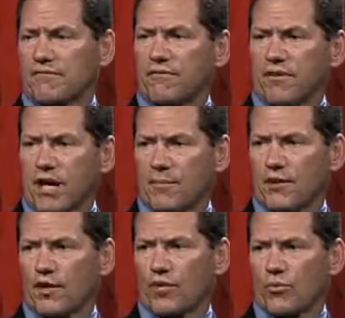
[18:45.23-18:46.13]

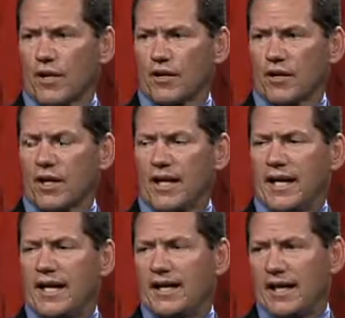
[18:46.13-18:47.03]
phenomenon where
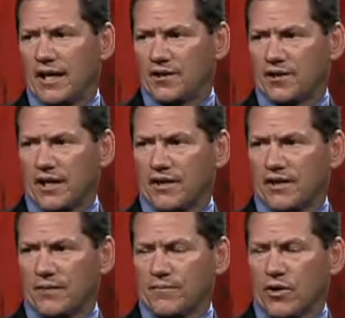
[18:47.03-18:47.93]
a caretaker